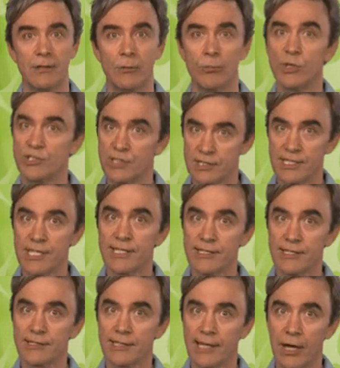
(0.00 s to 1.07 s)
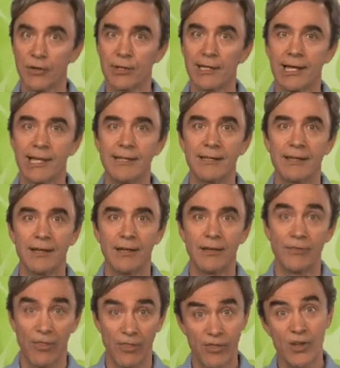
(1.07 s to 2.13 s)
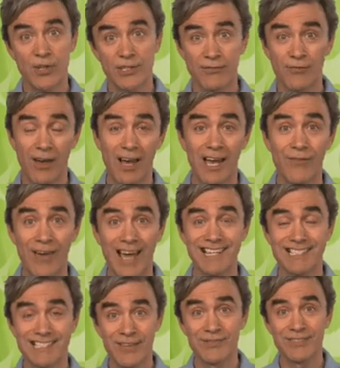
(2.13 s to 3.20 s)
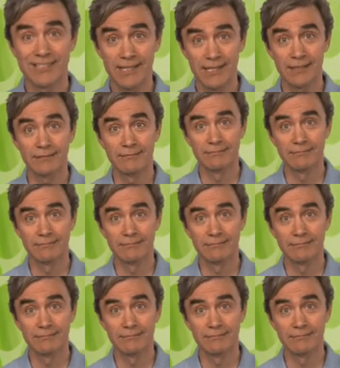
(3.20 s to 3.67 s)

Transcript: which is easier to calculate than 35 add 17.